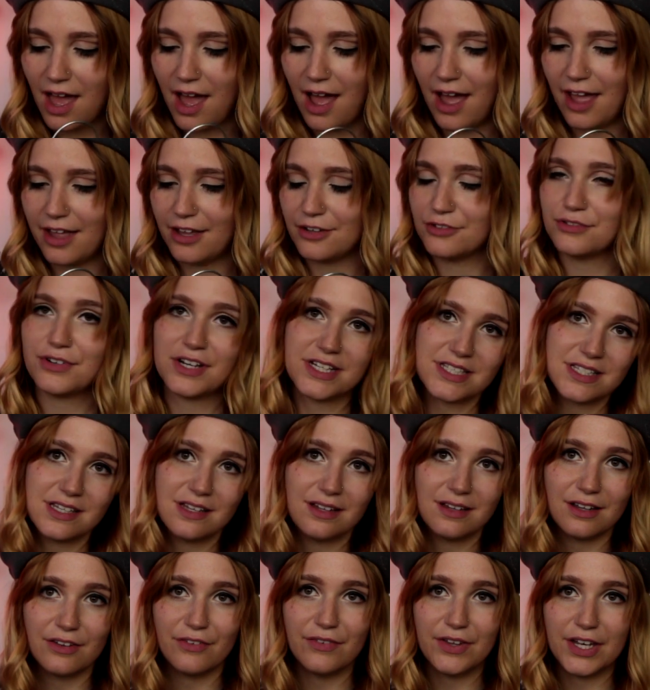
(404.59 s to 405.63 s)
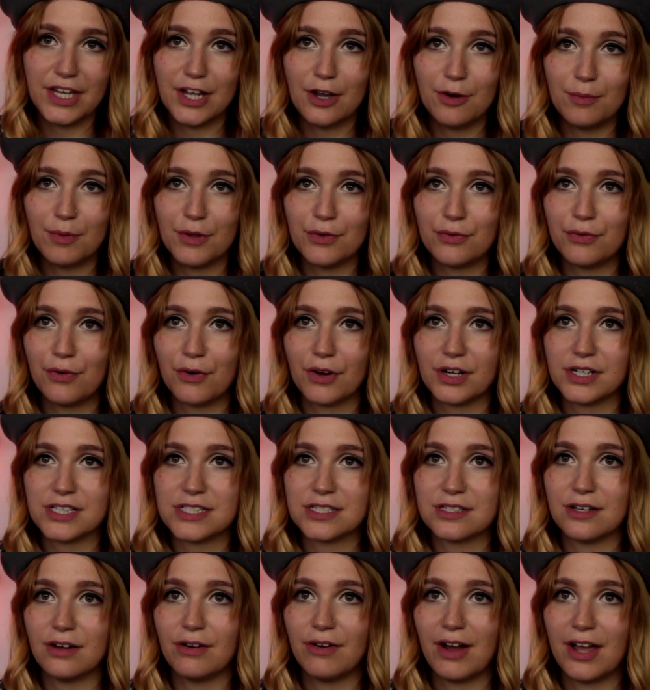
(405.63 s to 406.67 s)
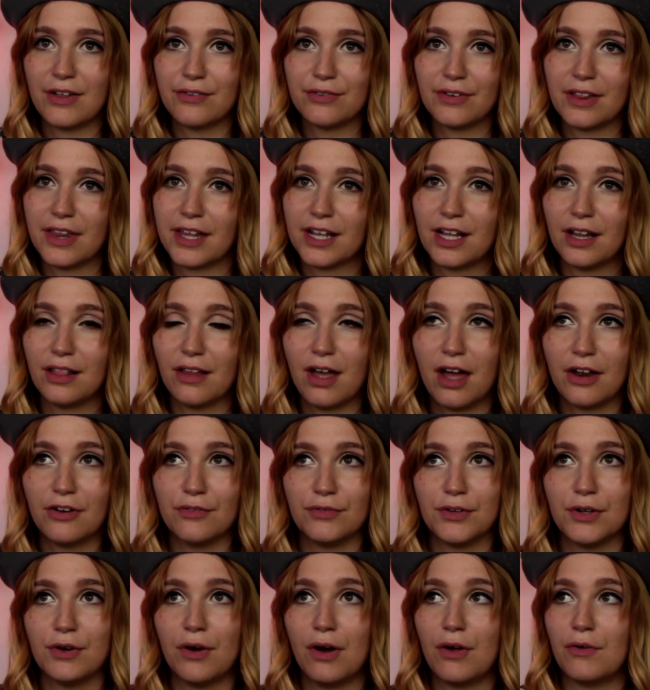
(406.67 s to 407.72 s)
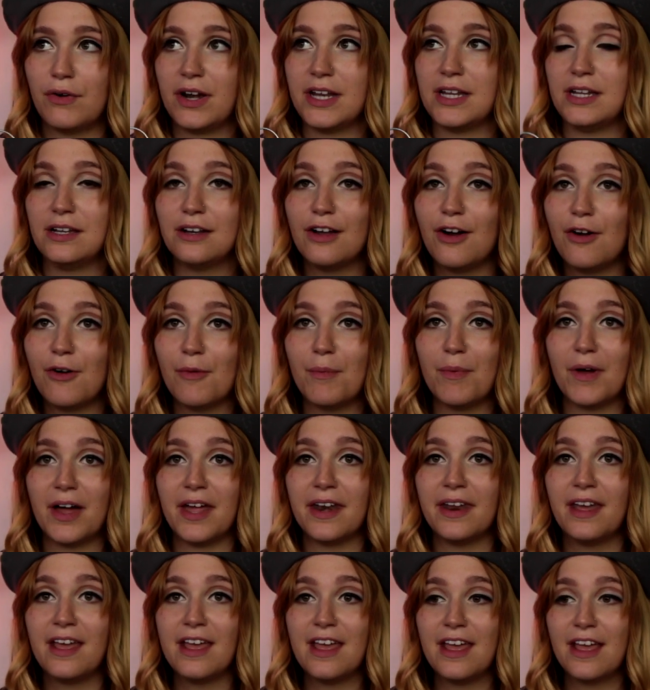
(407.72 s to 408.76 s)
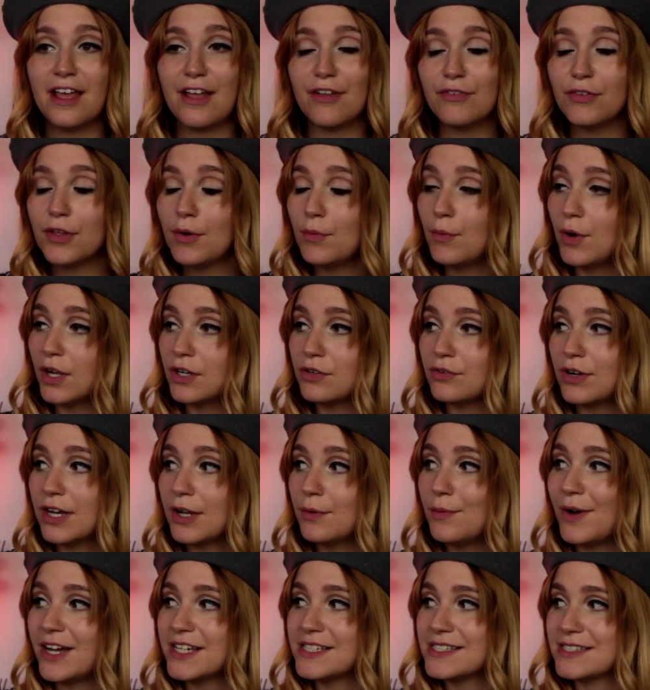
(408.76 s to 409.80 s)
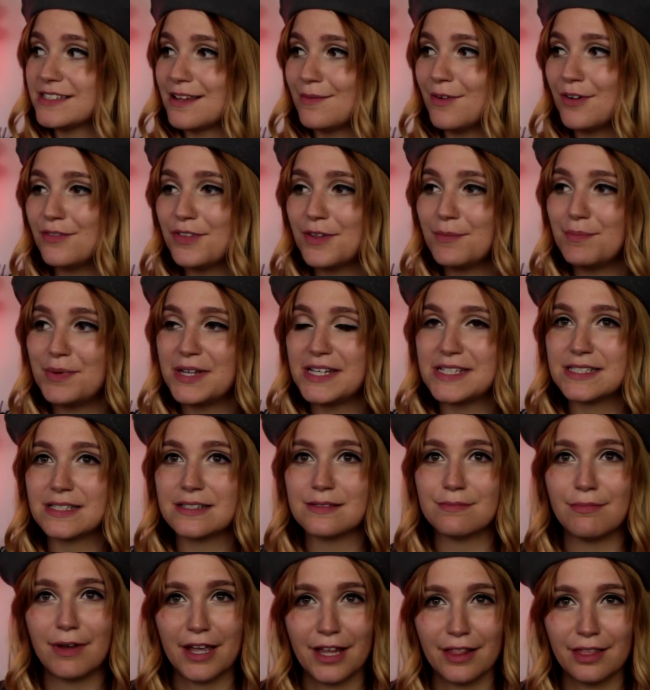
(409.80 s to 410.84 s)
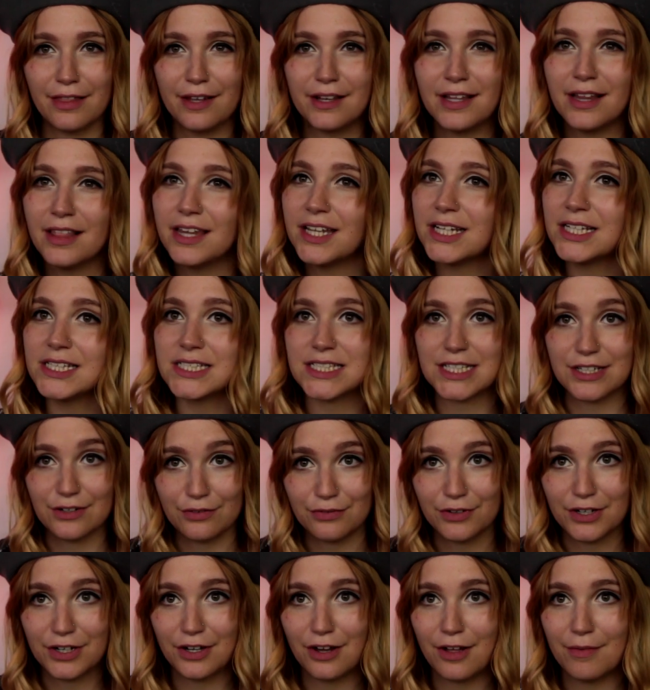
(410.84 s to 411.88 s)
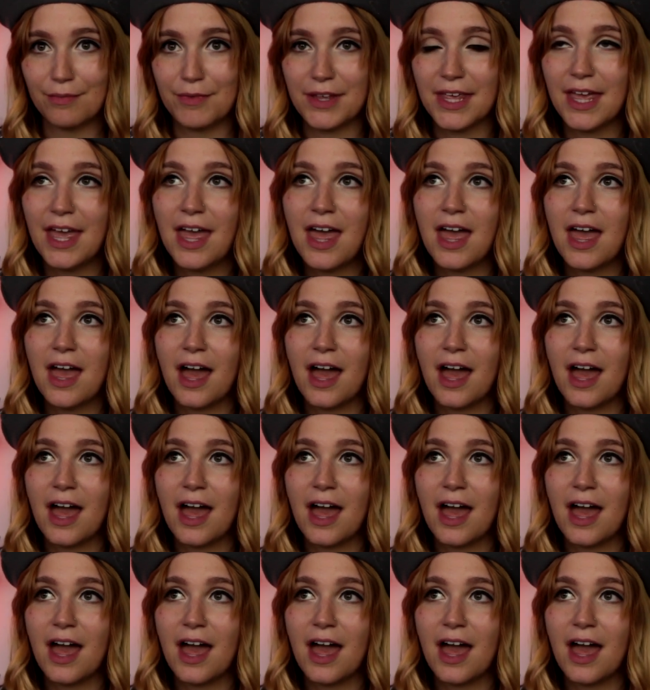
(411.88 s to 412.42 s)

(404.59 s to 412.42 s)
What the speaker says: I addressed it in the video before, so I feel like a lot of you already know, but if you're wondering why some of the pieces might look a little different on me,